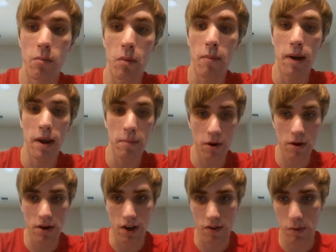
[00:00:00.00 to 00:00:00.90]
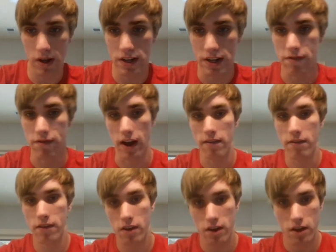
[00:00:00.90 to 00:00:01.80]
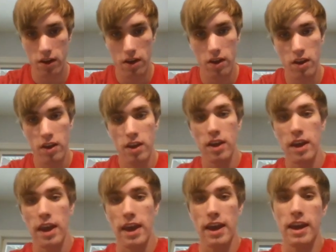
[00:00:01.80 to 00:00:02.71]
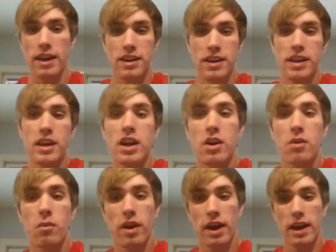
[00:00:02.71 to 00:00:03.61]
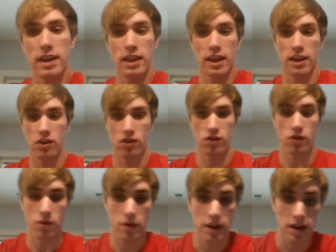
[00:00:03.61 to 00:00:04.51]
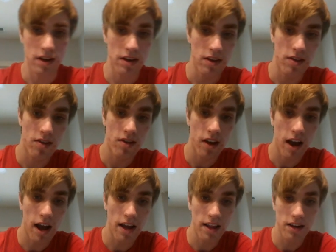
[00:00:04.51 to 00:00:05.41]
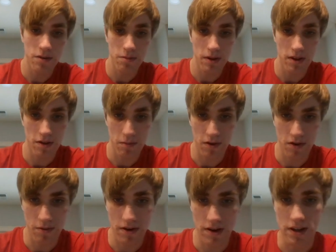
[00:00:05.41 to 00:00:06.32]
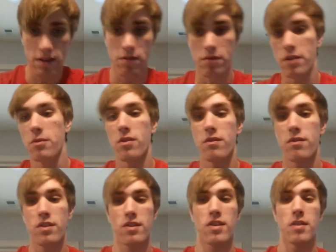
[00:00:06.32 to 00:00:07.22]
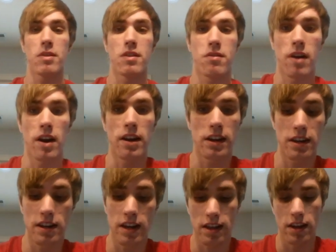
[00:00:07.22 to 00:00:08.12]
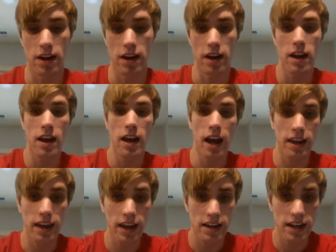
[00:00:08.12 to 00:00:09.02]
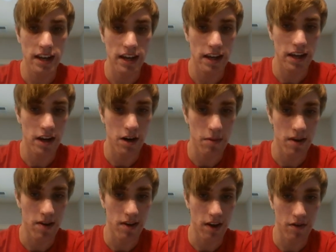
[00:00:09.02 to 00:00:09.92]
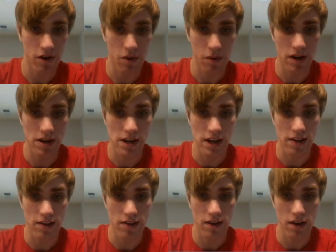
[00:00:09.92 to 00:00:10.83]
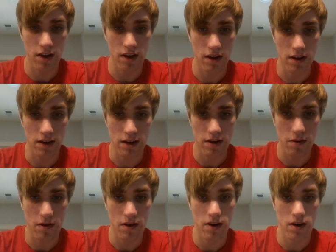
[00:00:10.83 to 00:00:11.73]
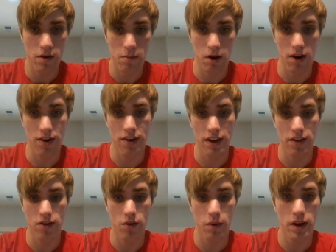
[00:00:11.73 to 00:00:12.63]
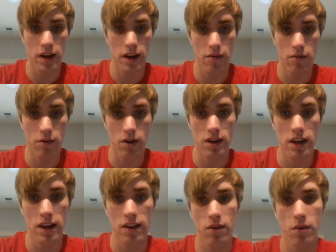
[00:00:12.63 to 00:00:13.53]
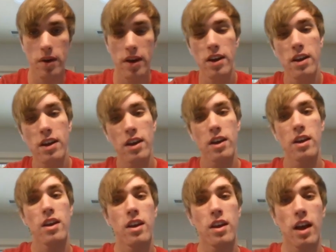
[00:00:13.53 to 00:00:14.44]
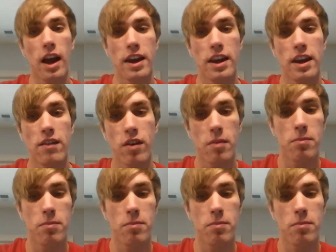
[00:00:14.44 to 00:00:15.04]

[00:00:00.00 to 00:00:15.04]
But my opponent does play d5. And here, what I like to do is, I like to play this bishop to d3 move, just simply threatening to take the knight. I can't take it here, because after queen takes pawn takes queen, rook takes queen. I give